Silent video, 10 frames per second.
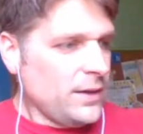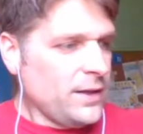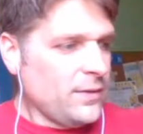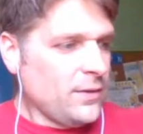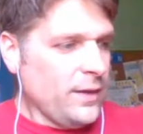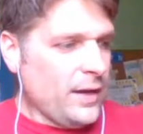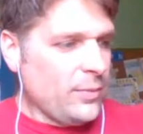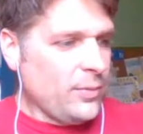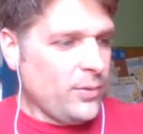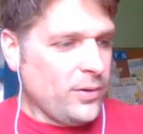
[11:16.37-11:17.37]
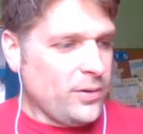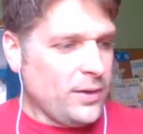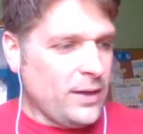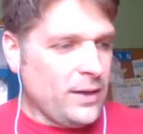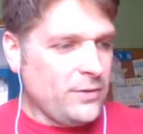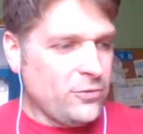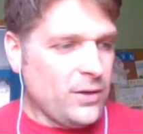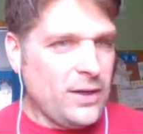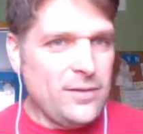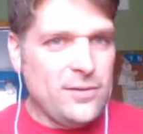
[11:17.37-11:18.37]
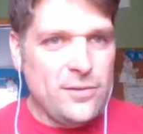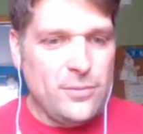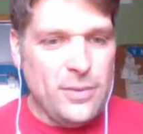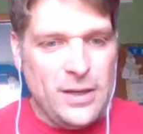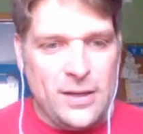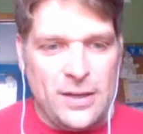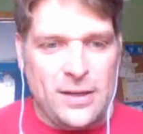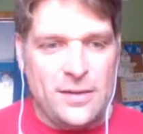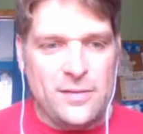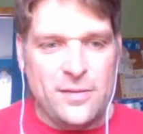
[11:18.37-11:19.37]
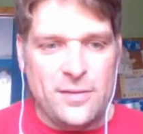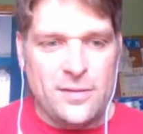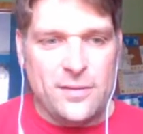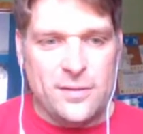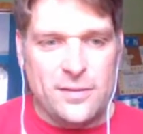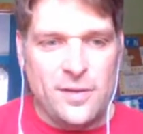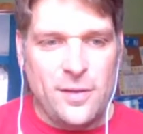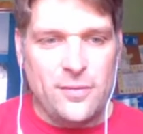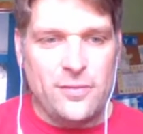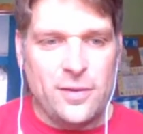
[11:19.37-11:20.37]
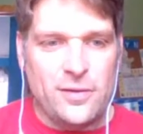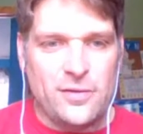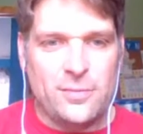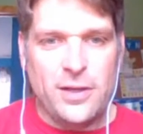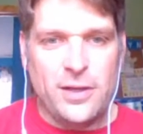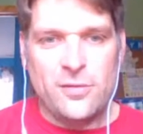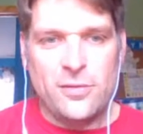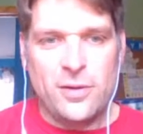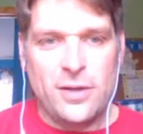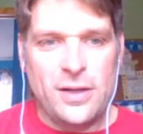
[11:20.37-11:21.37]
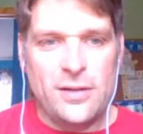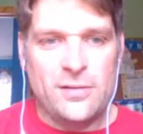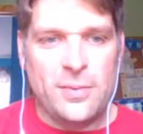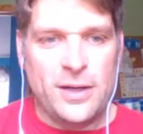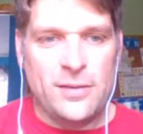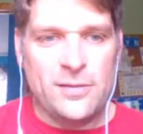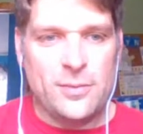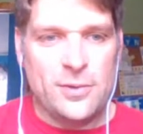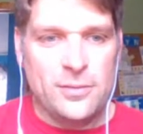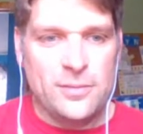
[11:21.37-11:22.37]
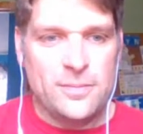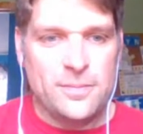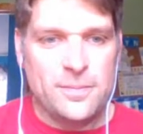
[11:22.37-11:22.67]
Again, the lab report I tried to make as self-explanatory as possible.